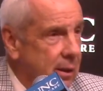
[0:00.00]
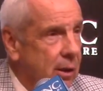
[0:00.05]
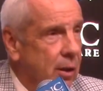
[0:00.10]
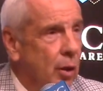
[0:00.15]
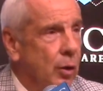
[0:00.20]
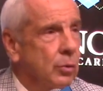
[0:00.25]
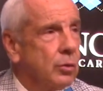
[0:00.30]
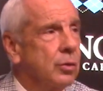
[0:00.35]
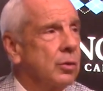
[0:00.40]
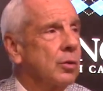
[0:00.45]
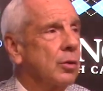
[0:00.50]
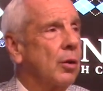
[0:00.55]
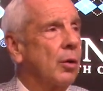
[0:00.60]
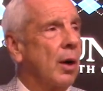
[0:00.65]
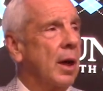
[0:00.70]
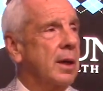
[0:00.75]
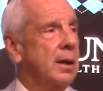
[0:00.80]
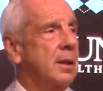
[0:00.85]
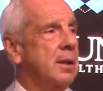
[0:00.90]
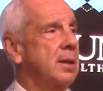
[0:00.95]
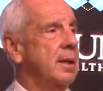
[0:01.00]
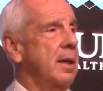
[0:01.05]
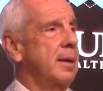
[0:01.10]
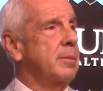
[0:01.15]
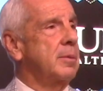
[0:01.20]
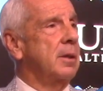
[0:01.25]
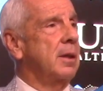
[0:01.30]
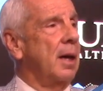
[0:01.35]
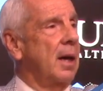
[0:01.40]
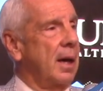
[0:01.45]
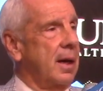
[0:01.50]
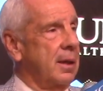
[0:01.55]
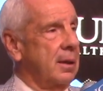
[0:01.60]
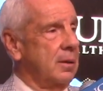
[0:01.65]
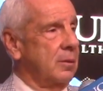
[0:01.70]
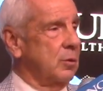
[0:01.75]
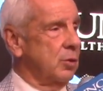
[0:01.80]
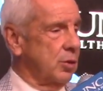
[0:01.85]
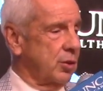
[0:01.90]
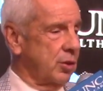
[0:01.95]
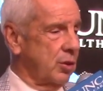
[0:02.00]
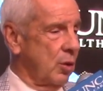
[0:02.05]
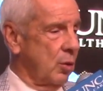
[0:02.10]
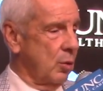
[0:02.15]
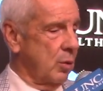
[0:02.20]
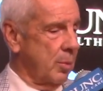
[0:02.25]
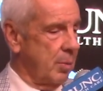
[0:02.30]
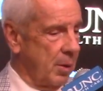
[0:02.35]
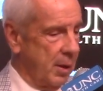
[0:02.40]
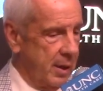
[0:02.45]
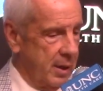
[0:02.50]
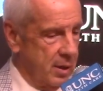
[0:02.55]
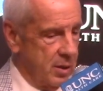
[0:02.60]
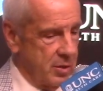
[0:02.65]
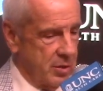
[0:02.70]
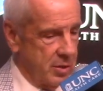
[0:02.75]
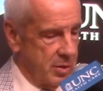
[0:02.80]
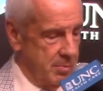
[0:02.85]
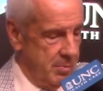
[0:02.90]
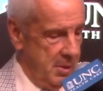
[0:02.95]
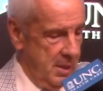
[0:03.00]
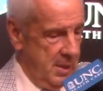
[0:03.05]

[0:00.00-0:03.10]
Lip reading: The coaches grade the tape tonight, and we'll show the players